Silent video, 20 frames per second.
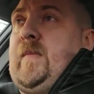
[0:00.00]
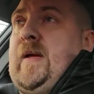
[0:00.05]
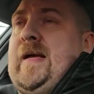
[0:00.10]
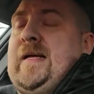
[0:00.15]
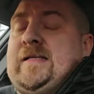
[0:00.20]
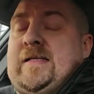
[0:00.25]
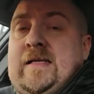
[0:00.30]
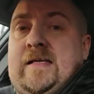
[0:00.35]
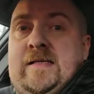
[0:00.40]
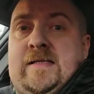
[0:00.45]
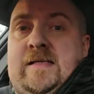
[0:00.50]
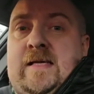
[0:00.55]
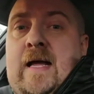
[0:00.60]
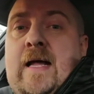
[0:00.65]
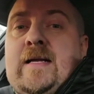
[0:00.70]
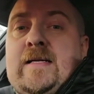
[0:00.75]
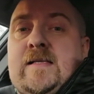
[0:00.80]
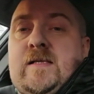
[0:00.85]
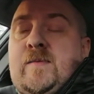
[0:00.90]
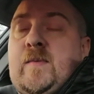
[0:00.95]
it's
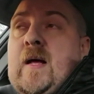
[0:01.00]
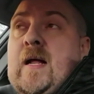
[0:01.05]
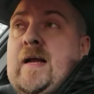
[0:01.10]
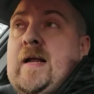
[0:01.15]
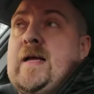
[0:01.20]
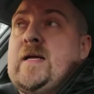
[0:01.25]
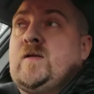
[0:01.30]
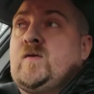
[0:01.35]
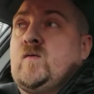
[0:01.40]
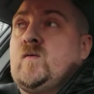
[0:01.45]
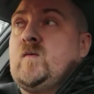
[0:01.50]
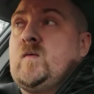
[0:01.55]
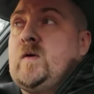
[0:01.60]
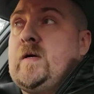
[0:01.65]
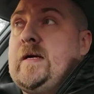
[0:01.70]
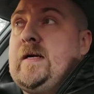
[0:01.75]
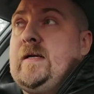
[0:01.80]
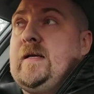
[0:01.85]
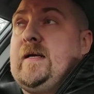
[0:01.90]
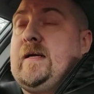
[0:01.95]
intense, man. It's
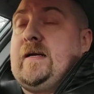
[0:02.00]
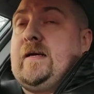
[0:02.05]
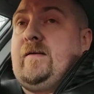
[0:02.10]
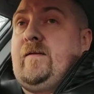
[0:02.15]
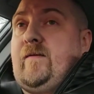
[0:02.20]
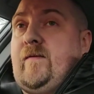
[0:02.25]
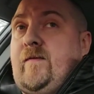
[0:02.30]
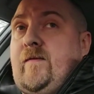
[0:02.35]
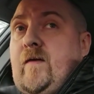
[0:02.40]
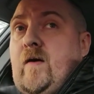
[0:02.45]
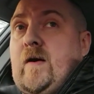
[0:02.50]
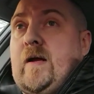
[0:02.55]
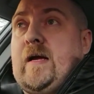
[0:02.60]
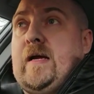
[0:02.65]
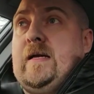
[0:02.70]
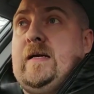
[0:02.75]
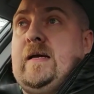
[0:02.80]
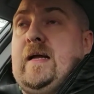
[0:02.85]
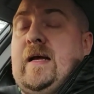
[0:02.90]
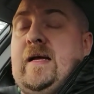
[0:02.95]
really
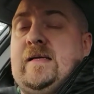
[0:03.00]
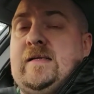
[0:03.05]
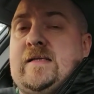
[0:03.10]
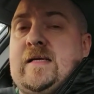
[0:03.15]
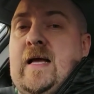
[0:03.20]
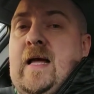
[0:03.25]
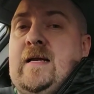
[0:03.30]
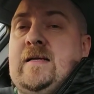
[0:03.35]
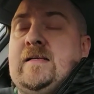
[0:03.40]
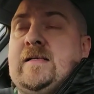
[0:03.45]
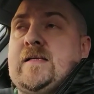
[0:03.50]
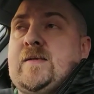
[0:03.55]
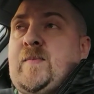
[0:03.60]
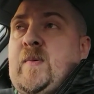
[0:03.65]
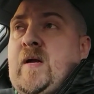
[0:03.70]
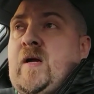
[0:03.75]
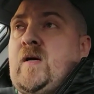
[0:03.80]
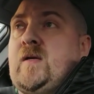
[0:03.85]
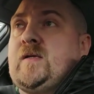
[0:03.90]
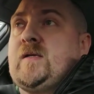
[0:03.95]
fucking intense
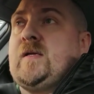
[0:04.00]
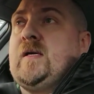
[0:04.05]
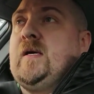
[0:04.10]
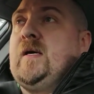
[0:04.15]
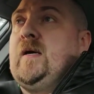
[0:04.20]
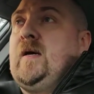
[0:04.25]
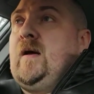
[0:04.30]
because,